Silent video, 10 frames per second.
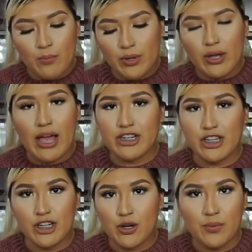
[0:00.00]
But
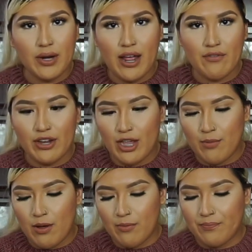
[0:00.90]
actually no one ever came
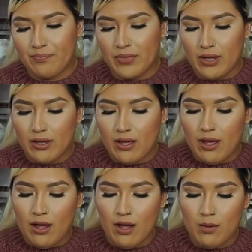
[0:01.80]
out.
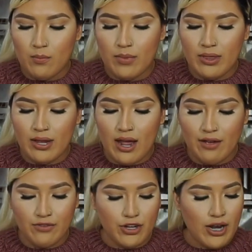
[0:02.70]
And then
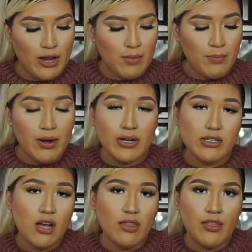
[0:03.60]
after like my
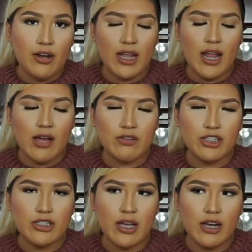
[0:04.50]
parents got there and I was
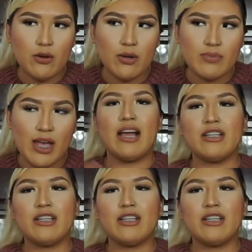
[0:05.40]
just kind of creeped out.